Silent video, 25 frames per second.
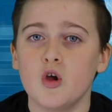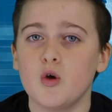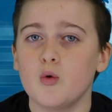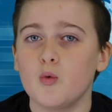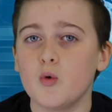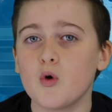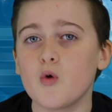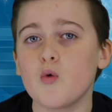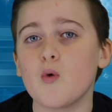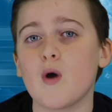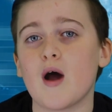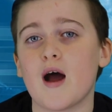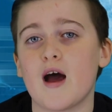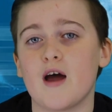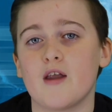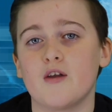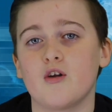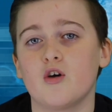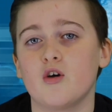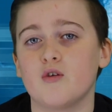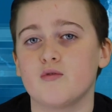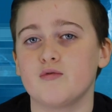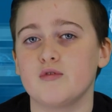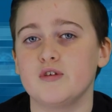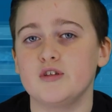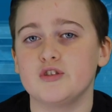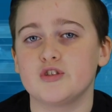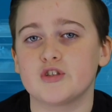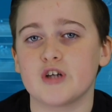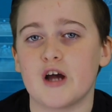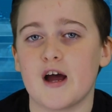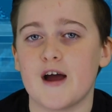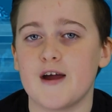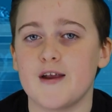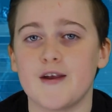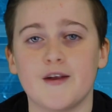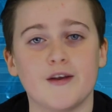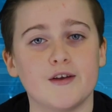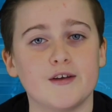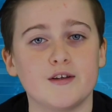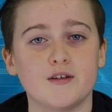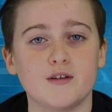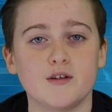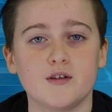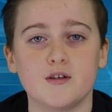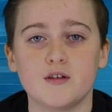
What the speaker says: Wuhan over in China